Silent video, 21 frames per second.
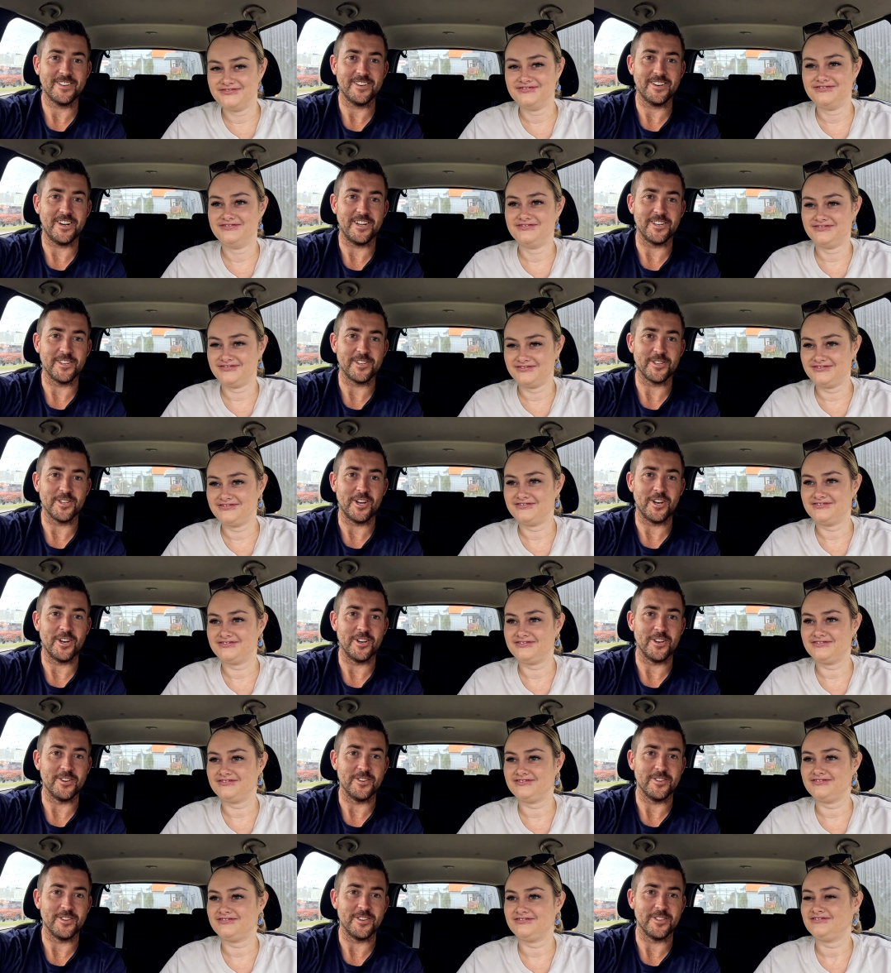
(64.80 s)
Speaker 1: let us
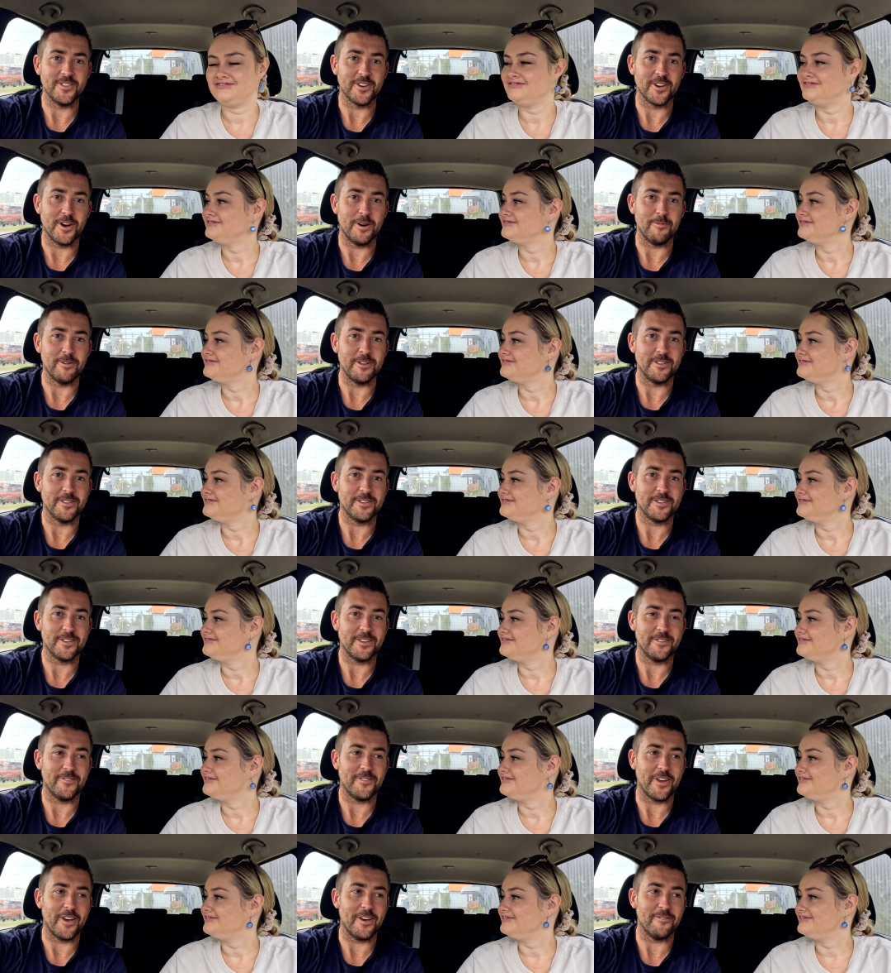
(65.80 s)
know in the comments
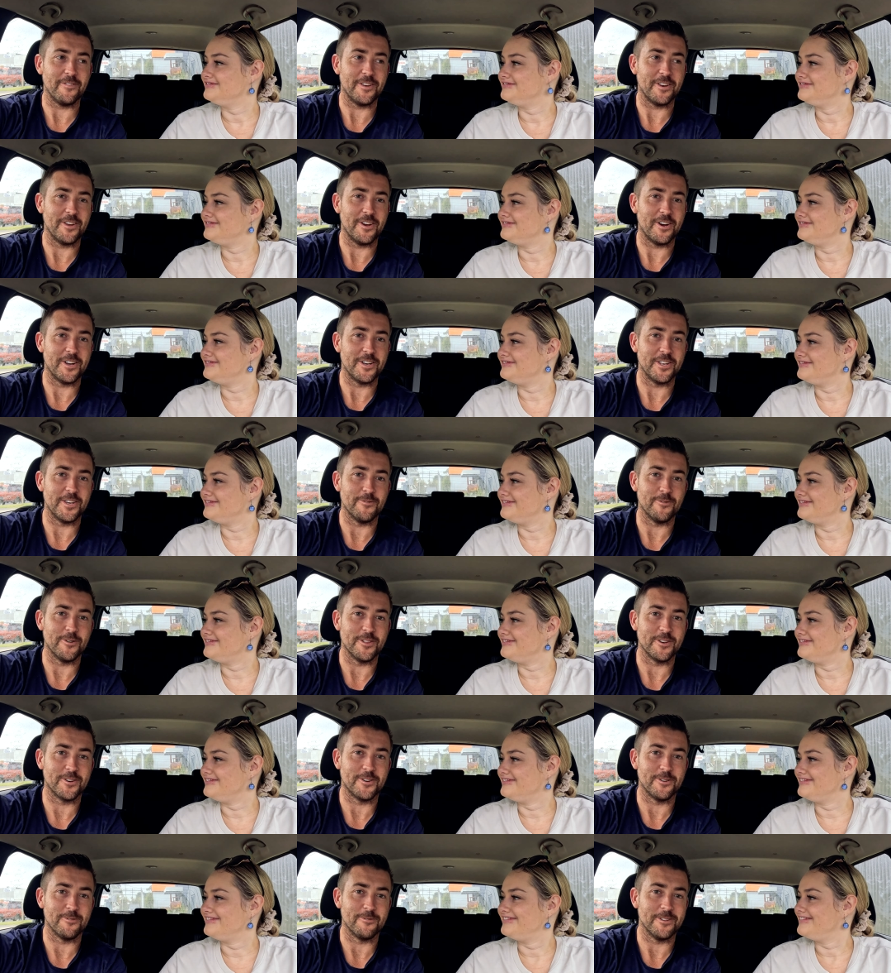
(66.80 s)
if you have any idea
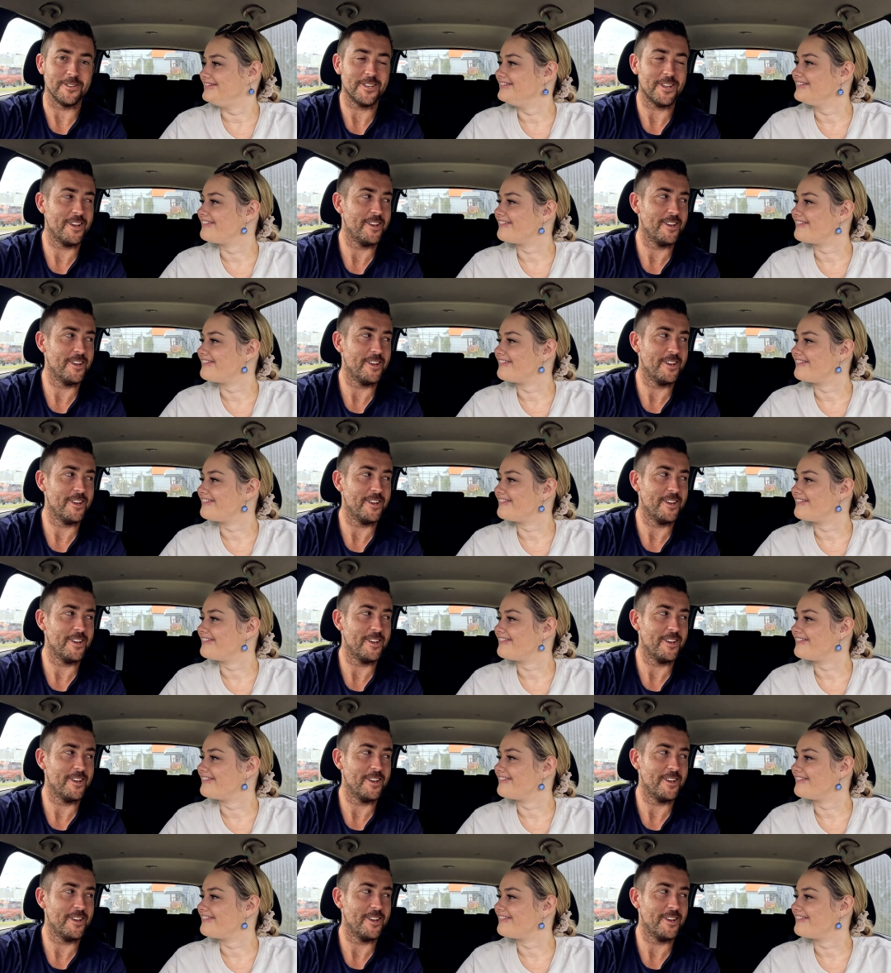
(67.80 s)
what the clue is.